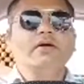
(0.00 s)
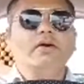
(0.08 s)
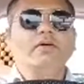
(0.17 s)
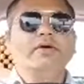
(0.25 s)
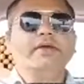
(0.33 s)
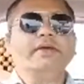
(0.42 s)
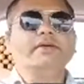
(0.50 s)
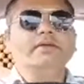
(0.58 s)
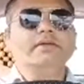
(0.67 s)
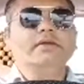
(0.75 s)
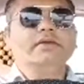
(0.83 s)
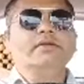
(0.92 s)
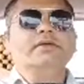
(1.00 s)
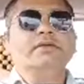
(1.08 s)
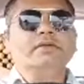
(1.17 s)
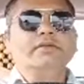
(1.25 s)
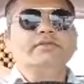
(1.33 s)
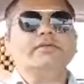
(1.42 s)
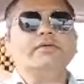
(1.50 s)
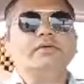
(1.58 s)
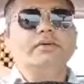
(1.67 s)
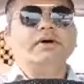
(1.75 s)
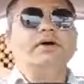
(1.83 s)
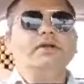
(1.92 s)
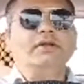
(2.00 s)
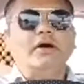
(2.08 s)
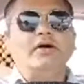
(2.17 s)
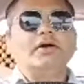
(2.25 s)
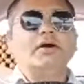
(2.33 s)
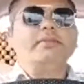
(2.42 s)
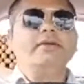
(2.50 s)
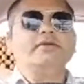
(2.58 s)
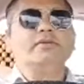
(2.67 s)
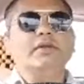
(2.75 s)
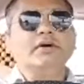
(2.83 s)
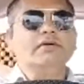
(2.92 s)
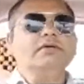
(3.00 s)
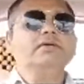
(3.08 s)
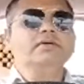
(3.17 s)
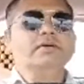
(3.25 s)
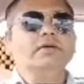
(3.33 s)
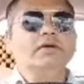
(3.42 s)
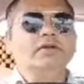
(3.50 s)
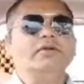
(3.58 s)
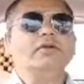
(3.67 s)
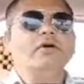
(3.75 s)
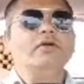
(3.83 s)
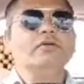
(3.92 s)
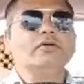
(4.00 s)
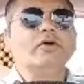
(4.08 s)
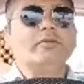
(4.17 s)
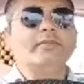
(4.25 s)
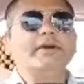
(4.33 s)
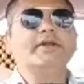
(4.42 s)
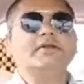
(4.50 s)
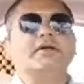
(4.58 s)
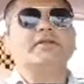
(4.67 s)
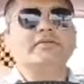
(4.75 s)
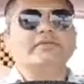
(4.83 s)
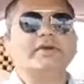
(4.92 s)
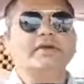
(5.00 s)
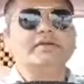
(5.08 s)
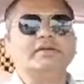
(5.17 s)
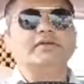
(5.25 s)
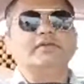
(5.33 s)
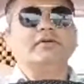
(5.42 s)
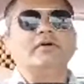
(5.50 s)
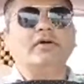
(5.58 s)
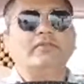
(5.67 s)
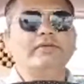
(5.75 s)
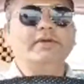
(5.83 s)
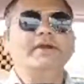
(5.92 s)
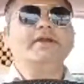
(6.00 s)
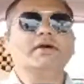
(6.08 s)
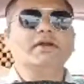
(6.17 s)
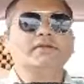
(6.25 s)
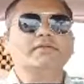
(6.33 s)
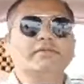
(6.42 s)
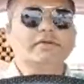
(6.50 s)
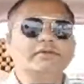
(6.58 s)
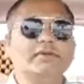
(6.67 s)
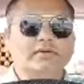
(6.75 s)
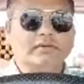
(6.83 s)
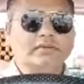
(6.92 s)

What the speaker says: Okay, so now coming to the non-government classification of data classification.